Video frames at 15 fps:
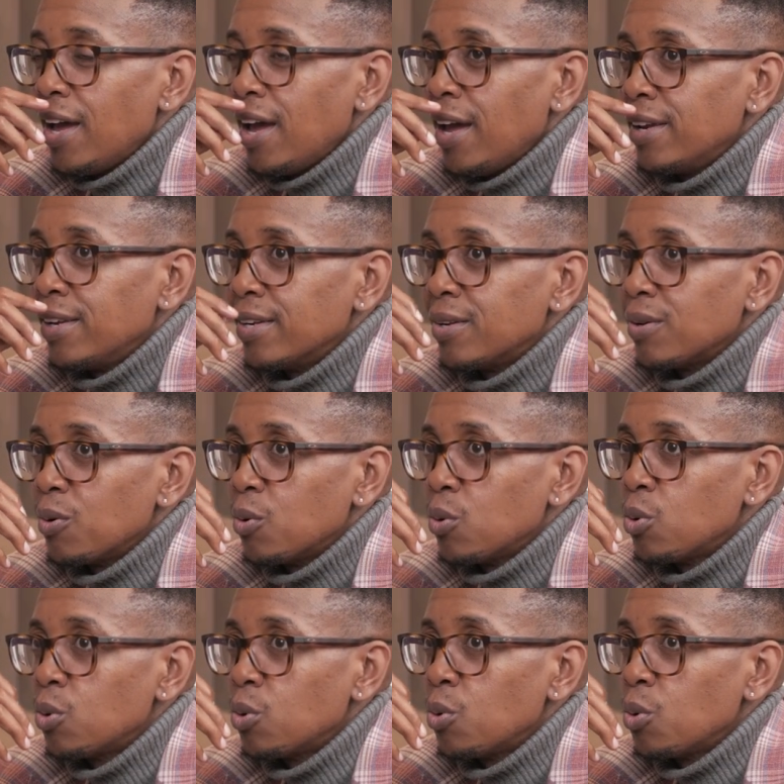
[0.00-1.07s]
And
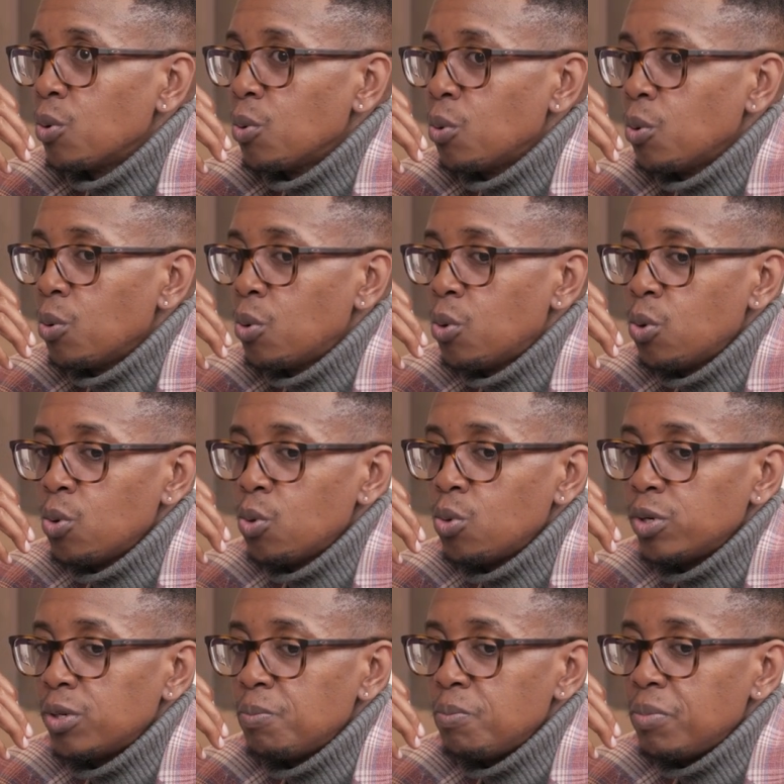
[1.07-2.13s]
who
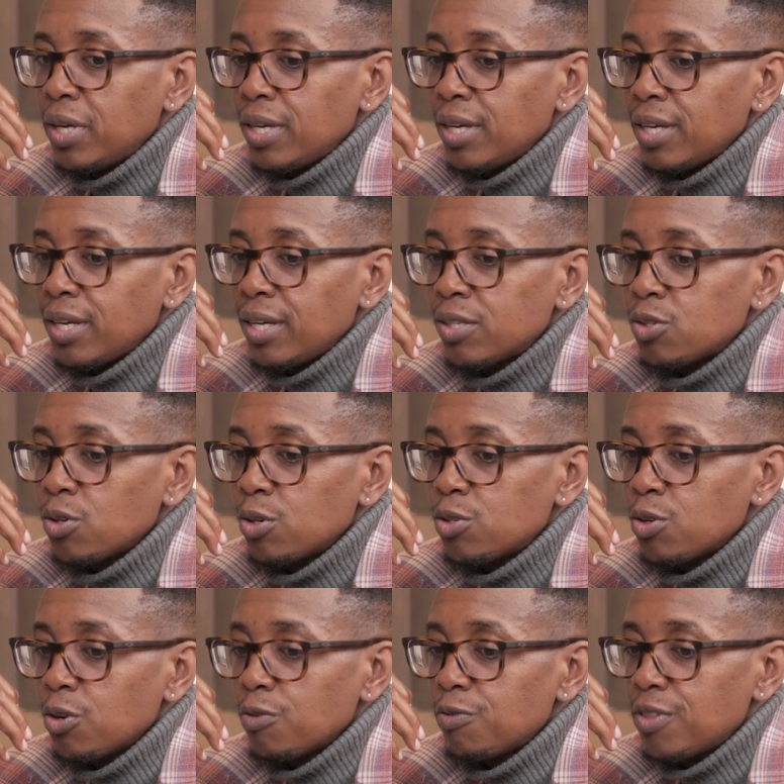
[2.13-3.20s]
would be
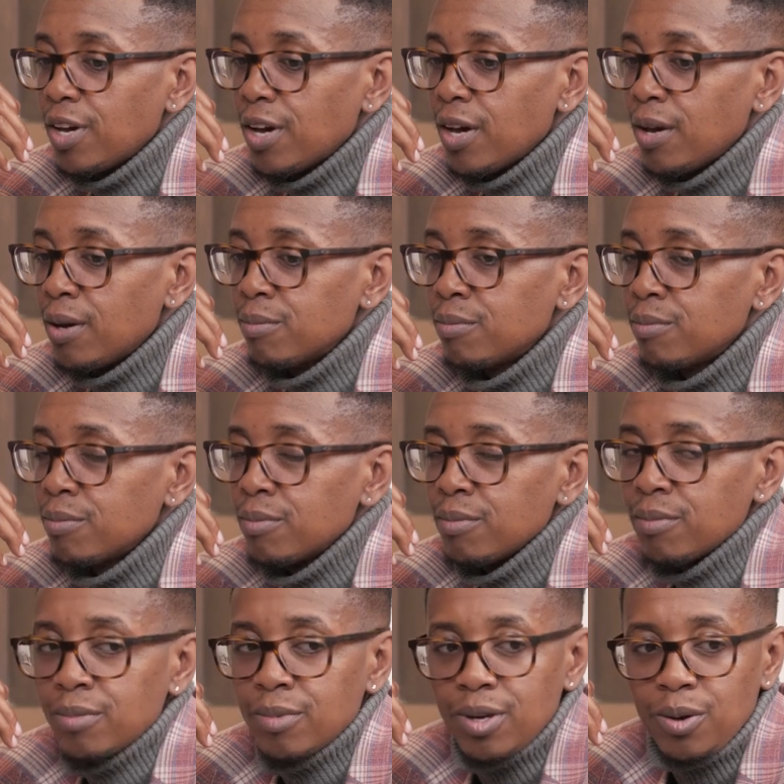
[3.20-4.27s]
sort of the,
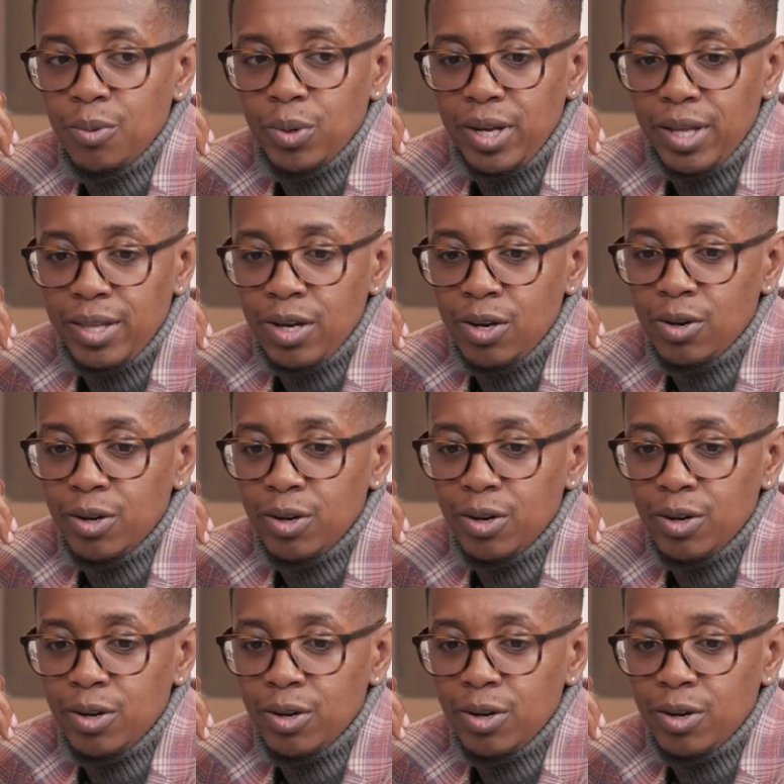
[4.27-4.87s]
what are they